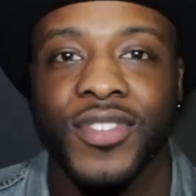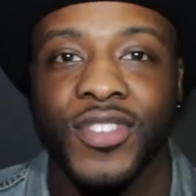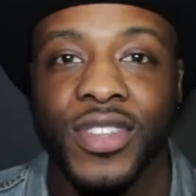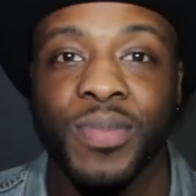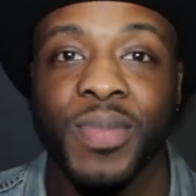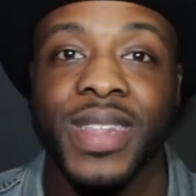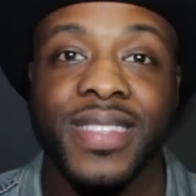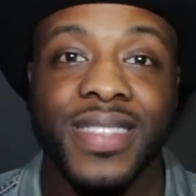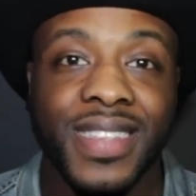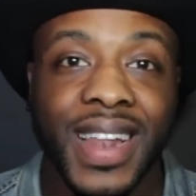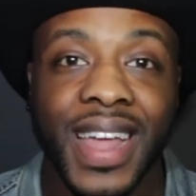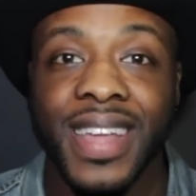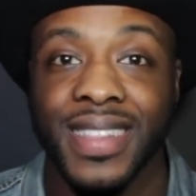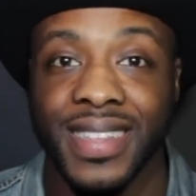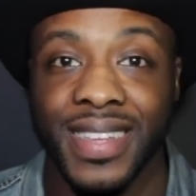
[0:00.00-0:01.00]
She's been
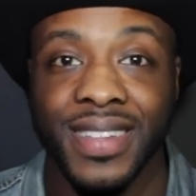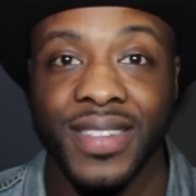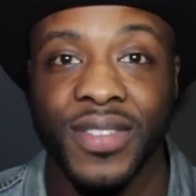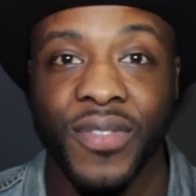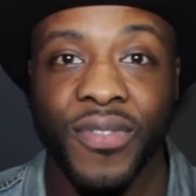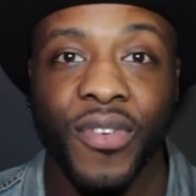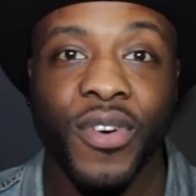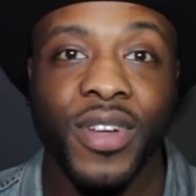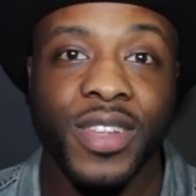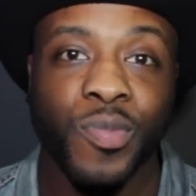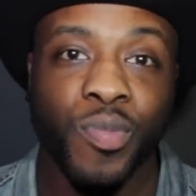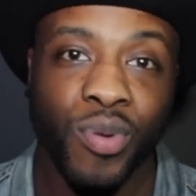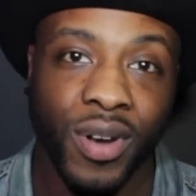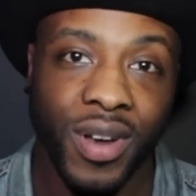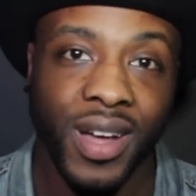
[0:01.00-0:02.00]
slated for this
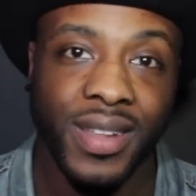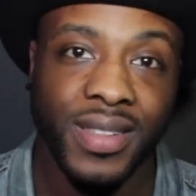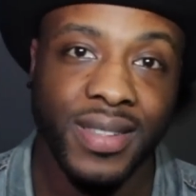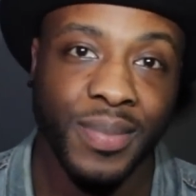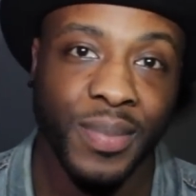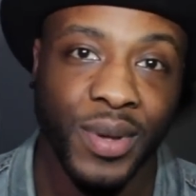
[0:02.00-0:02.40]
product